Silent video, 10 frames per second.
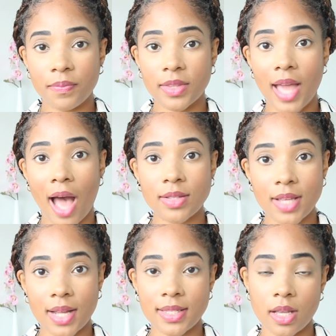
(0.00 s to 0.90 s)
the
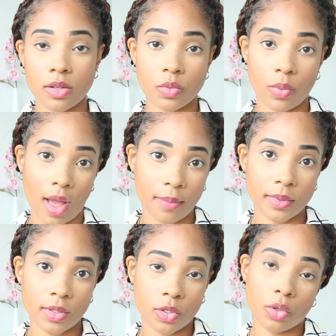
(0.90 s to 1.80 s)
outside sales
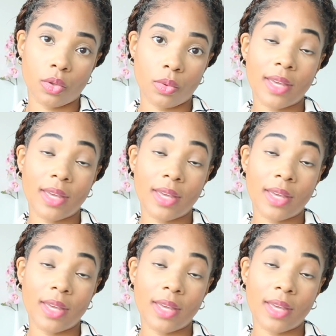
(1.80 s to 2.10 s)
reps to,